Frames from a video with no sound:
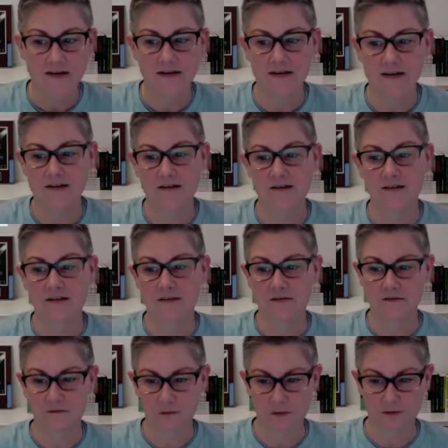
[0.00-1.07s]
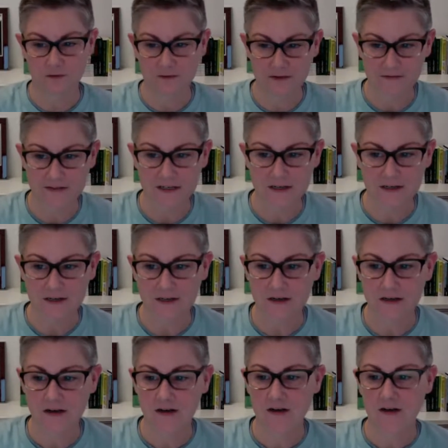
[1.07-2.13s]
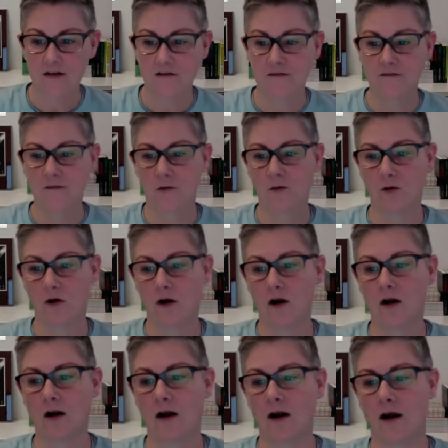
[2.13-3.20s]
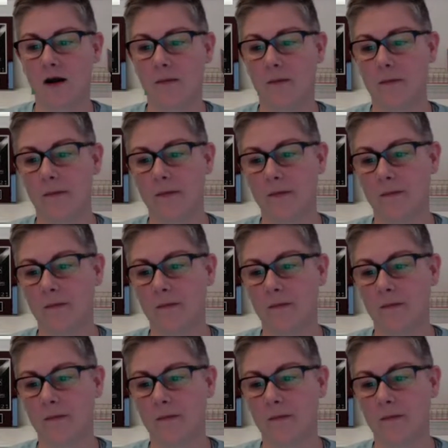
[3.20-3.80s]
is four fifty for um,